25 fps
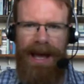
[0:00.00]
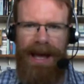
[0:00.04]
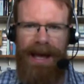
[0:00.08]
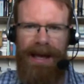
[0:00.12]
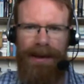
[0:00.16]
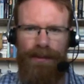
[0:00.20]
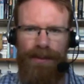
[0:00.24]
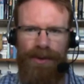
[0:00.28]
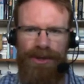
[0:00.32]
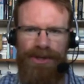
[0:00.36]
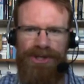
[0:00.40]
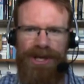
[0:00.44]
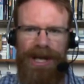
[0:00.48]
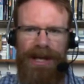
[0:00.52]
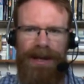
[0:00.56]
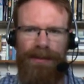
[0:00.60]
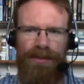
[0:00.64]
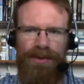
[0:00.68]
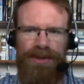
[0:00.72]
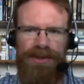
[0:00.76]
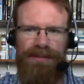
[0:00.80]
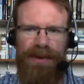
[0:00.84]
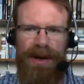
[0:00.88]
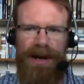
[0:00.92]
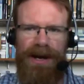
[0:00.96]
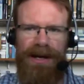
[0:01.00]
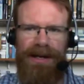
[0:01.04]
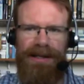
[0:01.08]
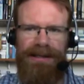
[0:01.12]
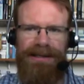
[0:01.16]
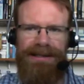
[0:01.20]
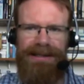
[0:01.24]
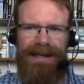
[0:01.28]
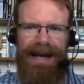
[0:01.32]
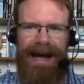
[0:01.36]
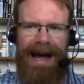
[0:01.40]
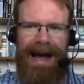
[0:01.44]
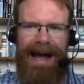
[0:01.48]
And when Jacob
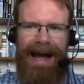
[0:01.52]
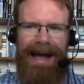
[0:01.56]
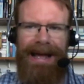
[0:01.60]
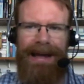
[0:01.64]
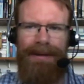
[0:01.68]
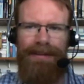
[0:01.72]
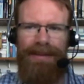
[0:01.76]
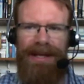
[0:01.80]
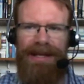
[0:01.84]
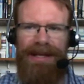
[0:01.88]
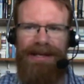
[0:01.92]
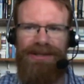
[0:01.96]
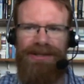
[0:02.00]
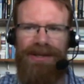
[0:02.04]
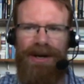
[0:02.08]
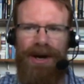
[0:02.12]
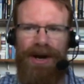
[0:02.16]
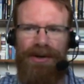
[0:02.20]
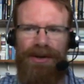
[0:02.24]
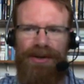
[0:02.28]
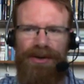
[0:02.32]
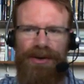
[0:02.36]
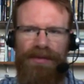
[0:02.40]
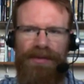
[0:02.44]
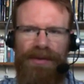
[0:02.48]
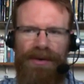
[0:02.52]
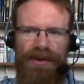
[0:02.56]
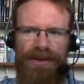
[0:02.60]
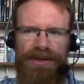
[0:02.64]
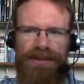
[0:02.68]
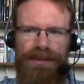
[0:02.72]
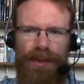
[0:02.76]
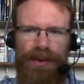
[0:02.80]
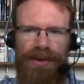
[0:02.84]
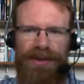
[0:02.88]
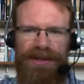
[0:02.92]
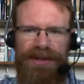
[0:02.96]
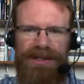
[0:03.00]
responds, I am Esau, your
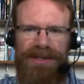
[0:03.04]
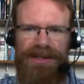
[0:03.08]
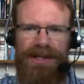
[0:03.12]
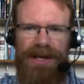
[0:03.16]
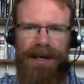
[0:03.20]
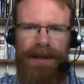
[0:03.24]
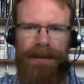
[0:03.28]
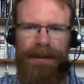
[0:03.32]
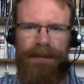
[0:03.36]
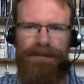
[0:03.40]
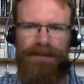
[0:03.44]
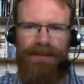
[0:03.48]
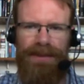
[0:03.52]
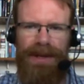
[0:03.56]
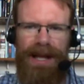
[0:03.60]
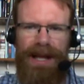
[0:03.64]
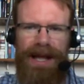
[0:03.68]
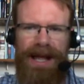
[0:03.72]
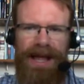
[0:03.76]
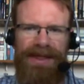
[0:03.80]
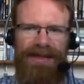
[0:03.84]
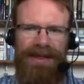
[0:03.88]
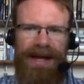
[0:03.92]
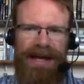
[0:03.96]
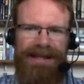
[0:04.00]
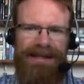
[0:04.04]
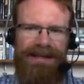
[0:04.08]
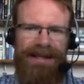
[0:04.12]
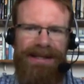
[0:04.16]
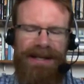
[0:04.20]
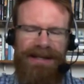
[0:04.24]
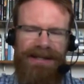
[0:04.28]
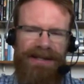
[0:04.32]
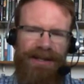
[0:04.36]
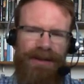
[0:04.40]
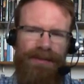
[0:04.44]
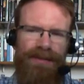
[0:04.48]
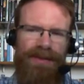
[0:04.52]
firstborn son, that
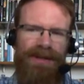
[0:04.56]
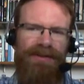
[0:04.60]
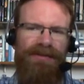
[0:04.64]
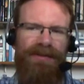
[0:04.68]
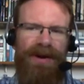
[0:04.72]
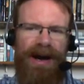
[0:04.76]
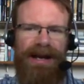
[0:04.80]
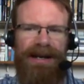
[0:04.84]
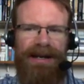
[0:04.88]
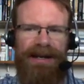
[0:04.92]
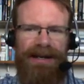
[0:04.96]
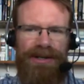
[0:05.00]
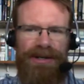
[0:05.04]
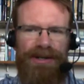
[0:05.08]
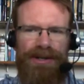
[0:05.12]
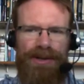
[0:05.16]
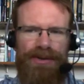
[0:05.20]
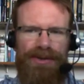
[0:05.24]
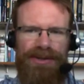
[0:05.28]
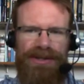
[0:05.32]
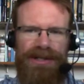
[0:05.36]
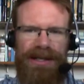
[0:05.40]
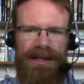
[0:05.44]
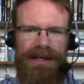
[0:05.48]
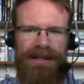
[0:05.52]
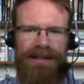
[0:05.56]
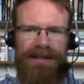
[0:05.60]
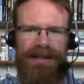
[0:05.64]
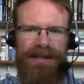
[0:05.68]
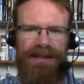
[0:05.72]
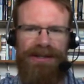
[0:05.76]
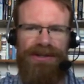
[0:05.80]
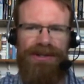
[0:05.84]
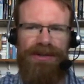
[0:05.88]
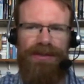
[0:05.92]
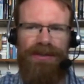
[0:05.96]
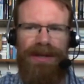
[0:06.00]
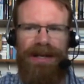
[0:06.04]
sentence could be divided into two
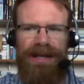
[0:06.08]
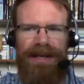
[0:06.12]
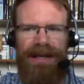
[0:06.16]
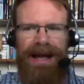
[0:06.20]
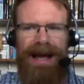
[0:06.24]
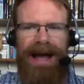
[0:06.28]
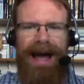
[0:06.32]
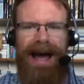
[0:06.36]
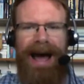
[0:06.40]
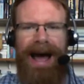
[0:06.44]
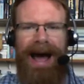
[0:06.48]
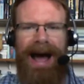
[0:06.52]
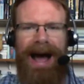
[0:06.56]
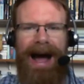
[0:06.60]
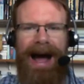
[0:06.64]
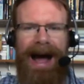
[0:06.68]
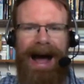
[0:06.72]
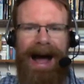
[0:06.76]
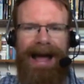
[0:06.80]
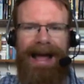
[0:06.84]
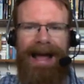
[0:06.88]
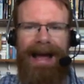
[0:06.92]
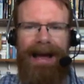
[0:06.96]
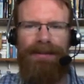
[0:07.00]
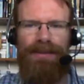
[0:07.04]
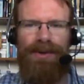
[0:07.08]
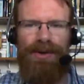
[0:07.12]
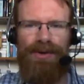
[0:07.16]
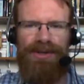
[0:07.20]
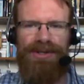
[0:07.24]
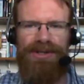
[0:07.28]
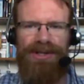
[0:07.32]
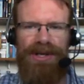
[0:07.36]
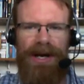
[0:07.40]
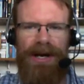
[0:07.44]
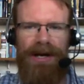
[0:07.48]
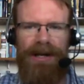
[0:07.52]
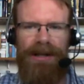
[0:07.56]
sentences to mean, I am your
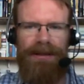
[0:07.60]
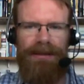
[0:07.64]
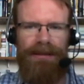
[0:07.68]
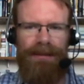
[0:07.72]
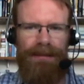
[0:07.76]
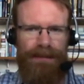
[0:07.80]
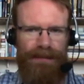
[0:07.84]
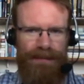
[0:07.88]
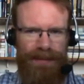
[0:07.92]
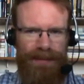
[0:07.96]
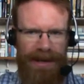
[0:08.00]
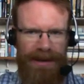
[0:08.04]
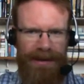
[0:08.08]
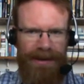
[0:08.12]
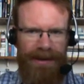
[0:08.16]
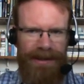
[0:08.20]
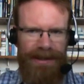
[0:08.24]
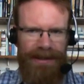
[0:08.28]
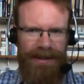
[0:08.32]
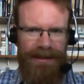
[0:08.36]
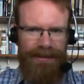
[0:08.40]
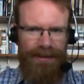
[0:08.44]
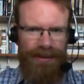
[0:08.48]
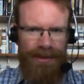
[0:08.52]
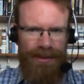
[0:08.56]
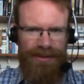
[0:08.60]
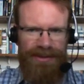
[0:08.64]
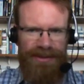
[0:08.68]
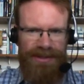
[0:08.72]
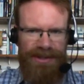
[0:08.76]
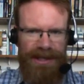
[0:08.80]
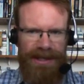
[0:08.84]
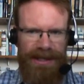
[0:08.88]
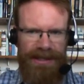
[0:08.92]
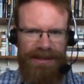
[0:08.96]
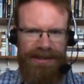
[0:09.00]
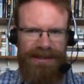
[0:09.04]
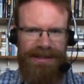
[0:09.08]
son, period, new
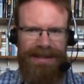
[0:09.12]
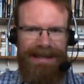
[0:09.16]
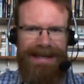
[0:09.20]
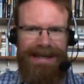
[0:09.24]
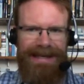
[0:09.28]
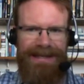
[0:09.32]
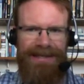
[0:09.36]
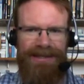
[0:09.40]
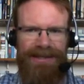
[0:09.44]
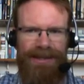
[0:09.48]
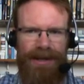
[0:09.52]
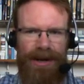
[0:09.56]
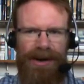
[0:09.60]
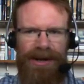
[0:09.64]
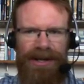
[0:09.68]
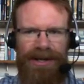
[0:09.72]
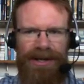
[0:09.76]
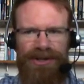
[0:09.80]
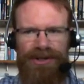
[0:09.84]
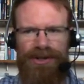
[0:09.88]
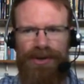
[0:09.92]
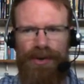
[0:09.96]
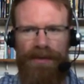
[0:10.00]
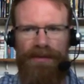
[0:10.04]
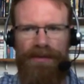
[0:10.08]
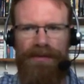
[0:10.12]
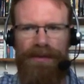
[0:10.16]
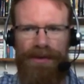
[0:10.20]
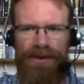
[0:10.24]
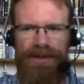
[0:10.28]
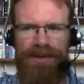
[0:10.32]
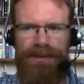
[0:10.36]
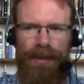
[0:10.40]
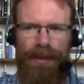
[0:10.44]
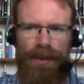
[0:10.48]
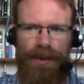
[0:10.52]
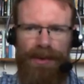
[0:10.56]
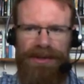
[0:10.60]
sentence, Esau is your
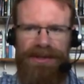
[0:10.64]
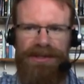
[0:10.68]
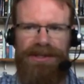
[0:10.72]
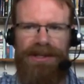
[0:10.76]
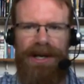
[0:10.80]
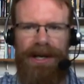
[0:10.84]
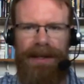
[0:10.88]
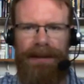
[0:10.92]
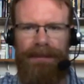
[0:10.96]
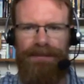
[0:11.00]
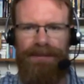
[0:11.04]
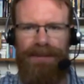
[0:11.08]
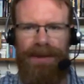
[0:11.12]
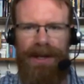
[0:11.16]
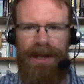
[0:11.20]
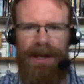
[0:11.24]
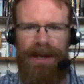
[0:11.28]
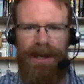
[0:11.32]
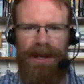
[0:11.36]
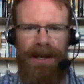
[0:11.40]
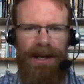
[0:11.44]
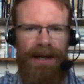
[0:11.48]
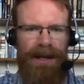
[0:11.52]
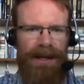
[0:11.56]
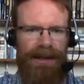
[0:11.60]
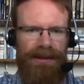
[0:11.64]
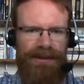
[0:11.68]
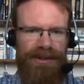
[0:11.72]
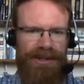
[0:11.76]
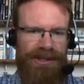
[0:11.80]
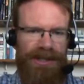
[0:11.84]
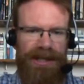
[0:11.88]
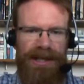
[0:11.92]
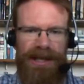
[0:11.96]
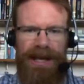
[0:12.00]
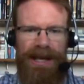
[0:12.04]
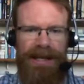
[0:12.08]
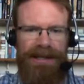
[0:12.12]
firstborn son, uh,
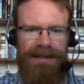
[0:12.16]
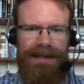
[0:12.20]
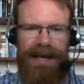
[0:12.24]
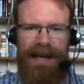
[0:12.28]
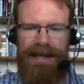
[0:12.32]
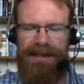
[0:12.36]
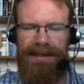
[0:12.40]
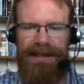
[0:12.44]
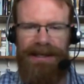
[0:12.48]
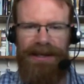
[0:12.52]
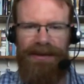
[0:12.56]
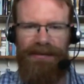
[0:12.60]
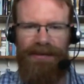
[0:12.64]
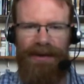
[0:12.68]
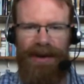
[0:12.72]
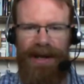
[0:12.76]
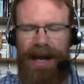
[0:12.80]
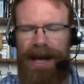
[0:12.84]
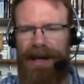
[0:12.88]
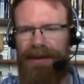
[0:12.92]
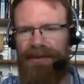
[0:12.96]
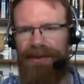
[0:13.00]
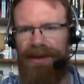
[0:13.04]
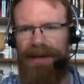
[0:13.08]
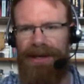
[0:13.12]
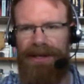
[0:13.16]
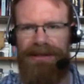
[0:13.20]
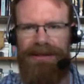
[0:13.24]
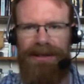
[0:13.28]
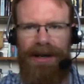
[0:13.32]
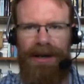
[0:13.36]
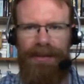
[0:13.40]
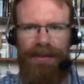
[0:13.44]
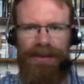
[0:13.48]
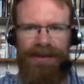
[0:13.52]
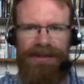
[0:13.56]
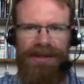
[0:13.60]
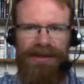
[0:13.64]
just in case Isaac had forgotten that
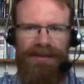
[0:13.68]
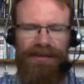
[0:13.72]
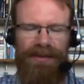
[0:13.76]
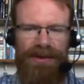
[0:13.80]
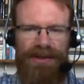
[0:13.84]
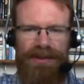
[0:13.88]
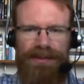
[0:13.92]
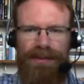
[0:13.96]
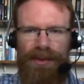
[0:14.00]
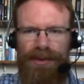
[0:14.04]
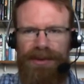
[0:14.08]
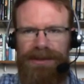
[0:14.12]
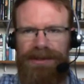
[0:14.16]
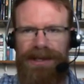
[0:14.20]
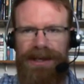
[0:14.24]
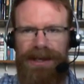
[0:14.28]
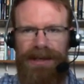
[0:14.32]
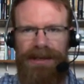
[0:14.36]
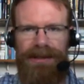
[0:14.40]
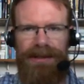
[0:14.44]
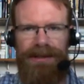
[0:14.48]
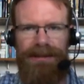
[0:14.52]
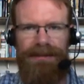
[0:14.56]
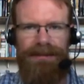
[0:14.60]
Esau was his firstborn son.